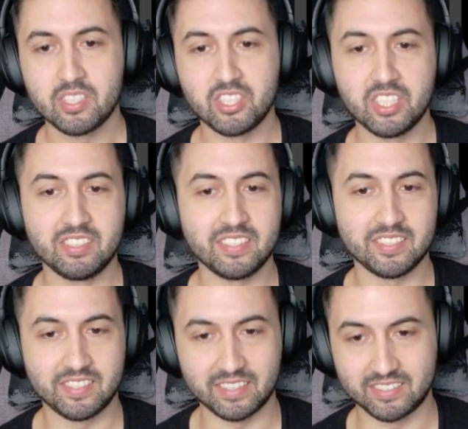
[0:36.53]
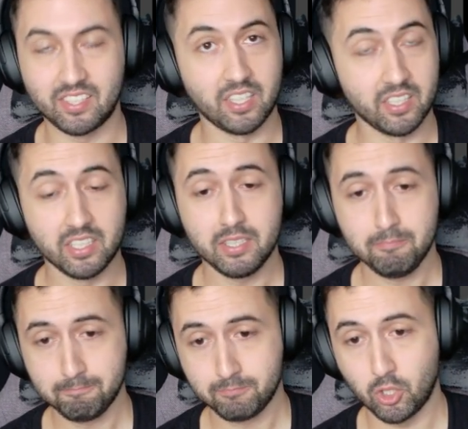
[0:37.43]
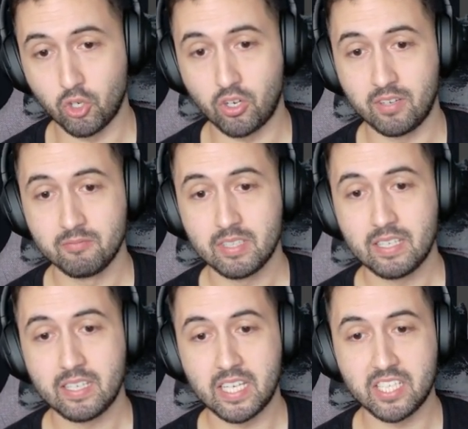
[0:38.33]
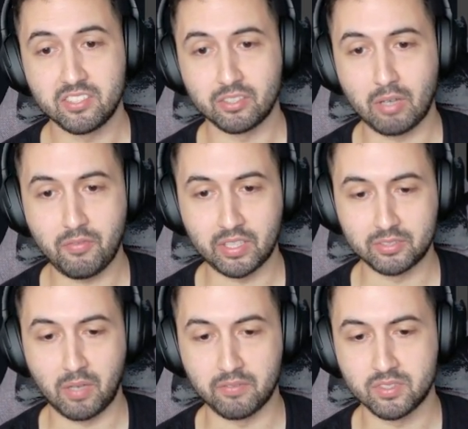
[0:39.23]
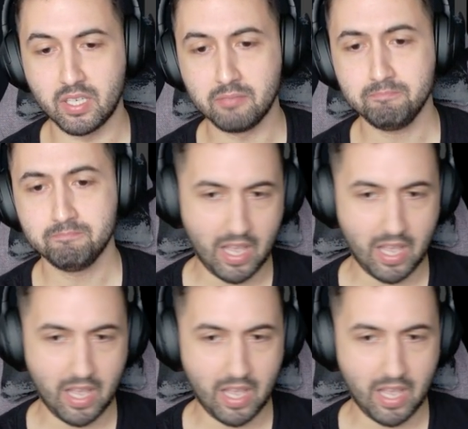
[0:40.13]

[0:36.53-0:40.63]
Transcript: GT 630 or HD graphics 510.